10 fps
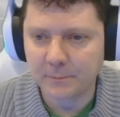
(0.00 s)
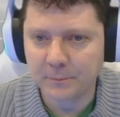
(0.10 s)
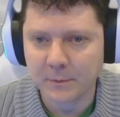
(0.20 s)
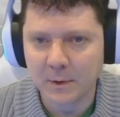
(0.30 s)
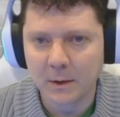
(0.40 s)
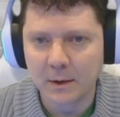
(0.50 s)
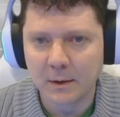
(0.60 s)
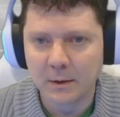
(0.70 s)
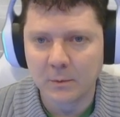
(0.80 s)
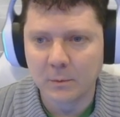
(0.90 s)

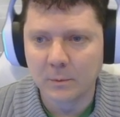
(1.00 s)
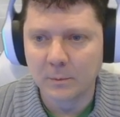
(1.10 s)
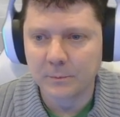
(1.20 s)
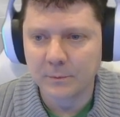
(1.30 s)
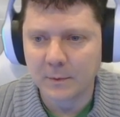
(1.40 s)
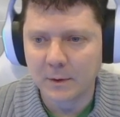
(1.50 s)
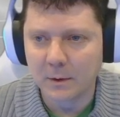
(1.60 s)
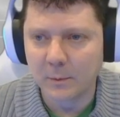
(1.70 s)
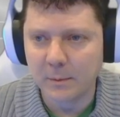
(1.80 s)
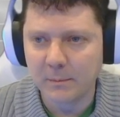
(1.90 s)
Are
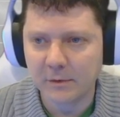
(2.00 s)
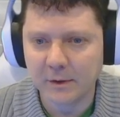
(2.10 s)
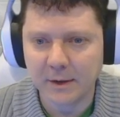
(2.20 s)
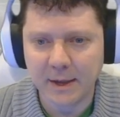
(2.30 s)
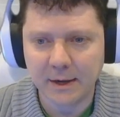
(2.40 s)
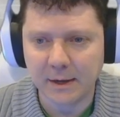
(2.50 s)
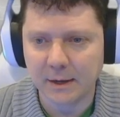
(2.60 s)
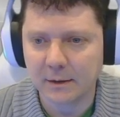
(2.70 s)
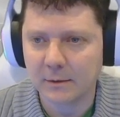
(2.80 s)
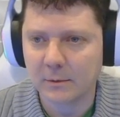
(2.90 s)
we missing
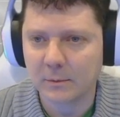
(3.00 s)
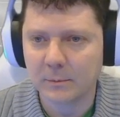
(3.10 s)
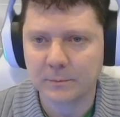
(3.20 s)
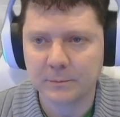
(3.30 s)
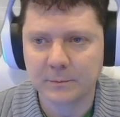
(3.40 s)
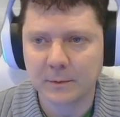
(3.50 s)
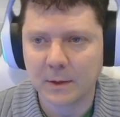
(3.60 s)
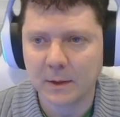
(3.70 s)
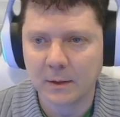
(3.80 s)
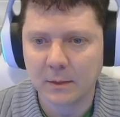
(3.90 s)
any?
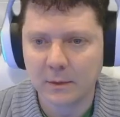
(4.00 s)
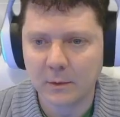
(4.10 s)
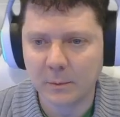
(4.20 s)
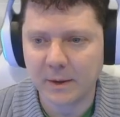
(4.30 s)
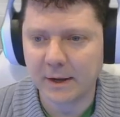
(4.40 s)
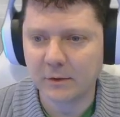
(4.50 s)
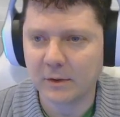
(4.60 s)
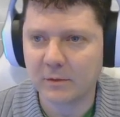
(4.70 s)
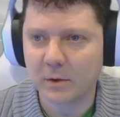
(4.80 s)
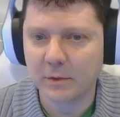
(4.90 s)
We might actually
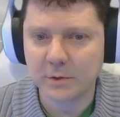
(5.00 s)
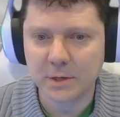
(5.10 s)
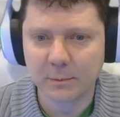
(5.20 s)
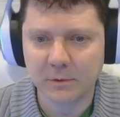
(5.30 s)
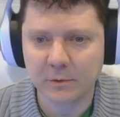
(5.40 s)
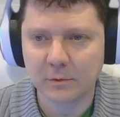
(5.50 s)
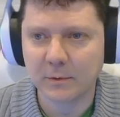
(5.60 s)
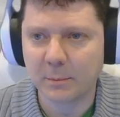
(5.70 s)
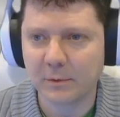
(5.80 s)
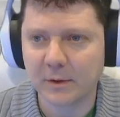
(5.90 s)
have all the ships
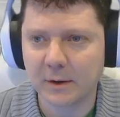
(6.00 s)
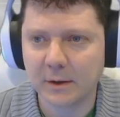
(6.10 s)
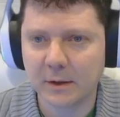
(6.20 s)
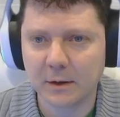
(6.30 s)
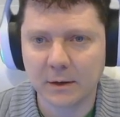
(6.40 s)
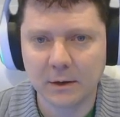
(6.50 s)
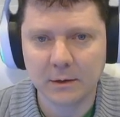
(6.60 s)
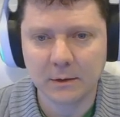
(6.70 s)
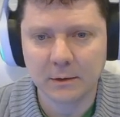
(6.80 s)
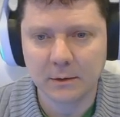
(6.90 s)
represented here.
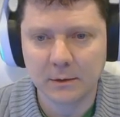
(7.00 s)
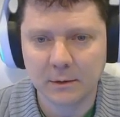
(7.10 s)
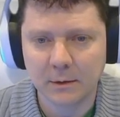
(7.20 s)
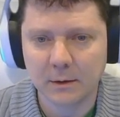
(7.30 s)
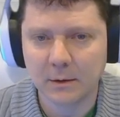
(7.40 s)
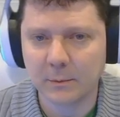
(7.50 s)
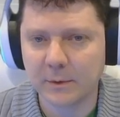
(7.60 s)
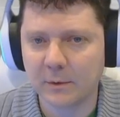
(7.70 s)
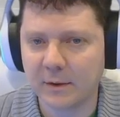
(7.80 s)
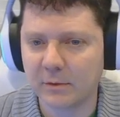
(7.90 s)
Oh, we
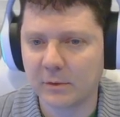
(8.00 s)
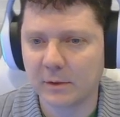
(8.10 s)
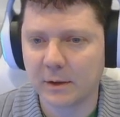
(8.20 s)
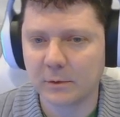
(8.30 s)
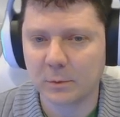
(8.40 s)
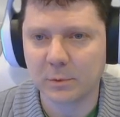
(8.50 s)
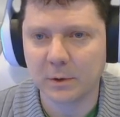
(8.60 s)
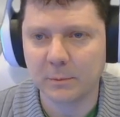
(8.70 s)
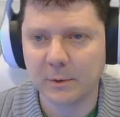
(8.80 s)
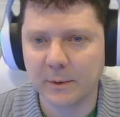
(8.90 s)
don't have a Salandro
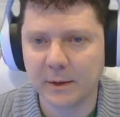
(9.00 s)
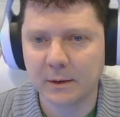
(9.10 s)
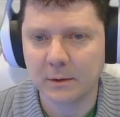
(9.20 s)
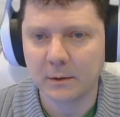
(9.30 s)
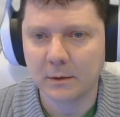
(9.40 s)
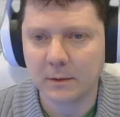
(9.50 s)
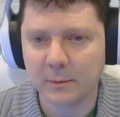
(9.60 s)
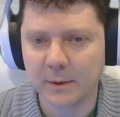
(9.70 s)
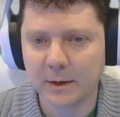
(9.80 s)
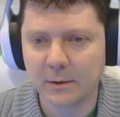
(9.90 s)
probe, do we? There
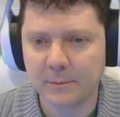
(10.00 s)
we go.